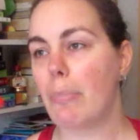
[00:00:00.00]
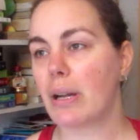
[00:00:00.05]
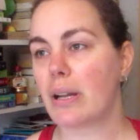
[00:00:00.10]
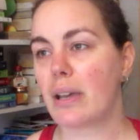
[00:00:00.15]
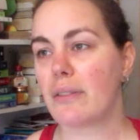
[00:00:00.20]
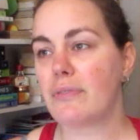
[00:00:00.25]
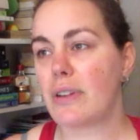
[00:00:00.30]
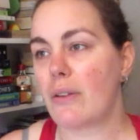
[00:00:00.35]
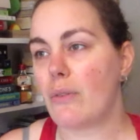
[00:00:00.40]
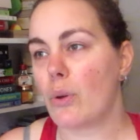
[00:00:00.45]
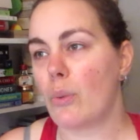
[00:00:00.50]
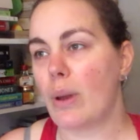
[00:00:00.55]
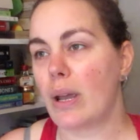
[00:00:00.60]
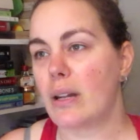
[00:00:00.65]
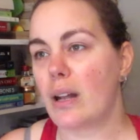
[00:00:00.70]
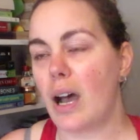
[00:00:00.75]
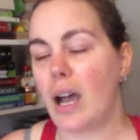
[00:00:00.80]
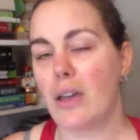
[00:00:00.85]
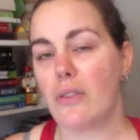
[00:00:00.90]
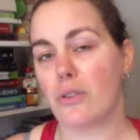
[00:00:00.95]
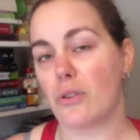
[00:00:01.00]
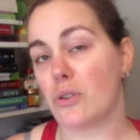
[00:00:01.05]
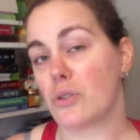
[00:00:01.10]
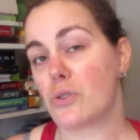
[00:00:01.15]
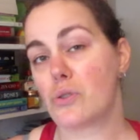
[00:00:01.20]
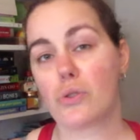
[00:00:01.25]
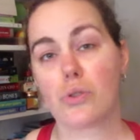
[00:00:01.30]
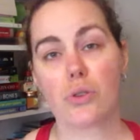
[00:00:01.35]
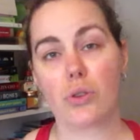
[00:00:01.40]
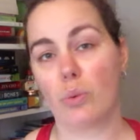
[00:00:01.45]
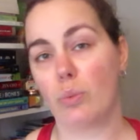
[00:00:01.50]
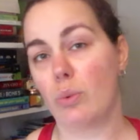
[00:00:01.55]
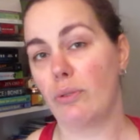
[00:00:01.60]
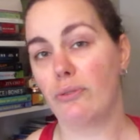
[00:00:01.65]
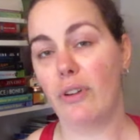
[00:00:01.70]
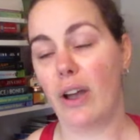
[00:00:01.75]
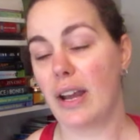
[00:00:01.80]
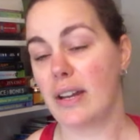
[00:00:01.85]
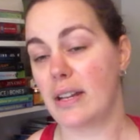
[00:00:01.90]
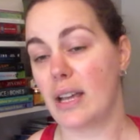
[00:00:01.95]
but I've never read either, so we'll
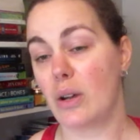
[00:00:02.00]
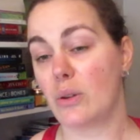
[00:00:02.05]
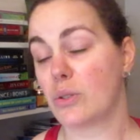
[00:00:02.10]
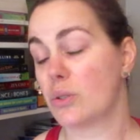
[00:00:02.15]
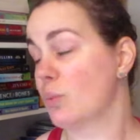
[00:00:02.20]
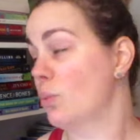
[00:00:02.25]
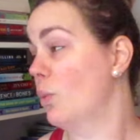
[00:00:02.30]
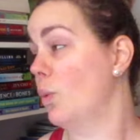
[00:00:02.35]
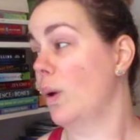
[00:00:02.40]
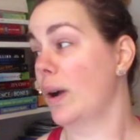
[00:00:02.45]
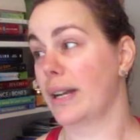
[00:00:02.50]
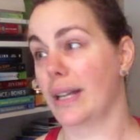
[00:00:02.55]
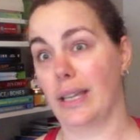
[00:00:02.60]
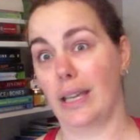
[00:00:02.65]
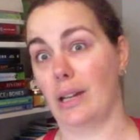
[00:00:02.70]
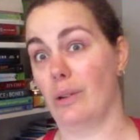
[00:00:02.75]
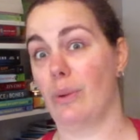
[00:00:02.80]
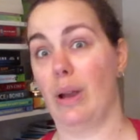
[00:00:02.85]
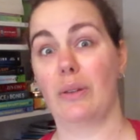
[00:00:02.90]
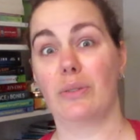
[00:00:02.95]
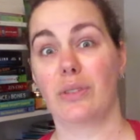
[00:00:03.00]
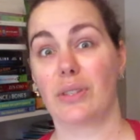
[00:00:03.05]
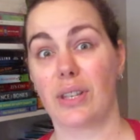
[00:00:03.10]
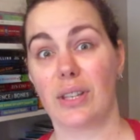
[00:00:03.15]
find out when I get around to